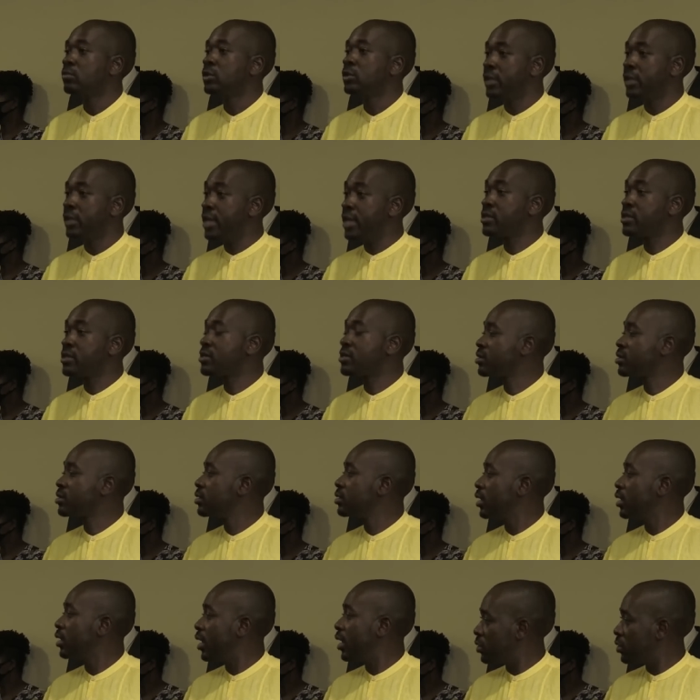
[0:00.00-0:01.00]
Yes,
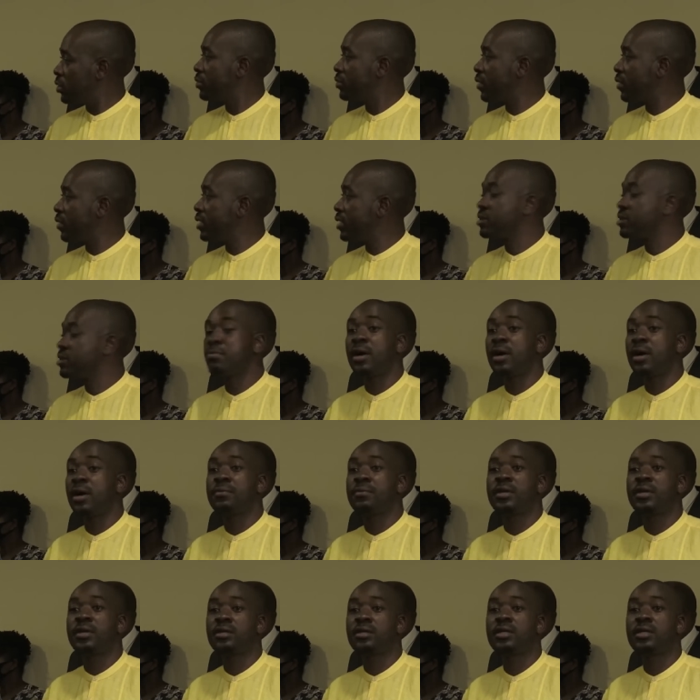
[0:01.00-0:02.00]
a new great
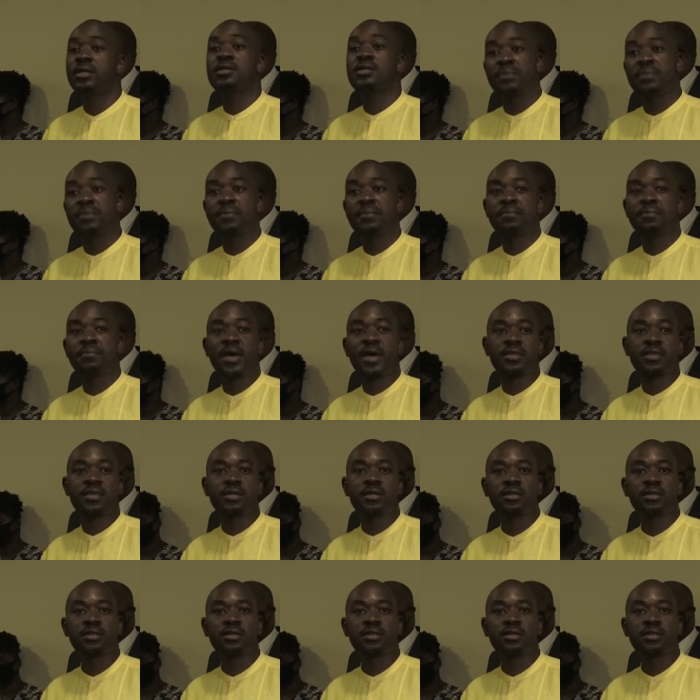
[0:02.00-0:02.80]
Zimbabwe is being birthed.